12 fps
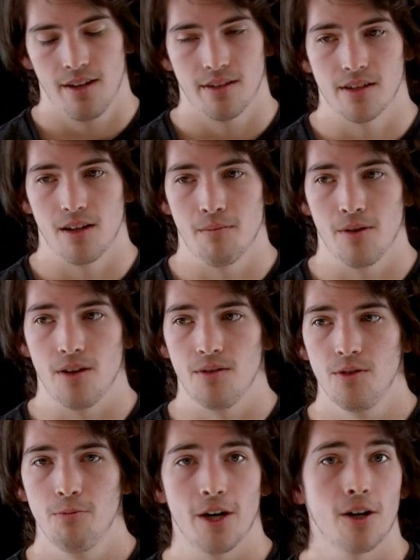some
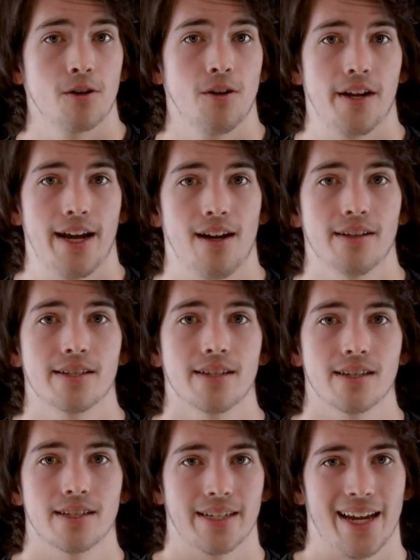numerical
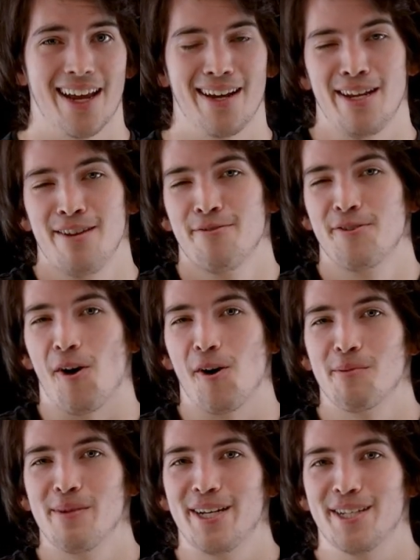analysis, and even
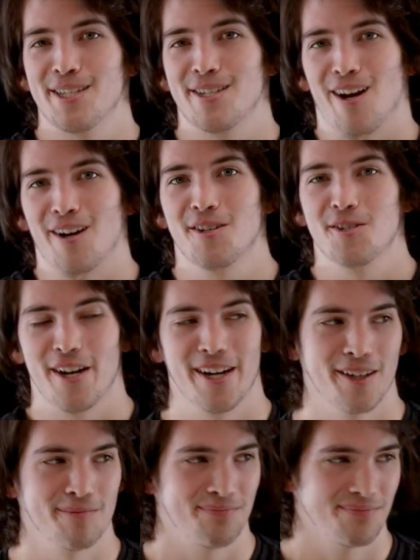automated stock
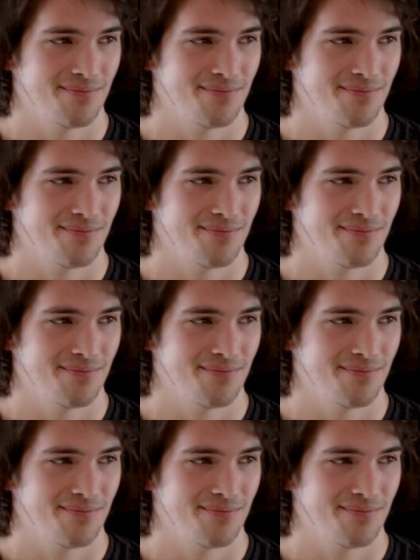trading.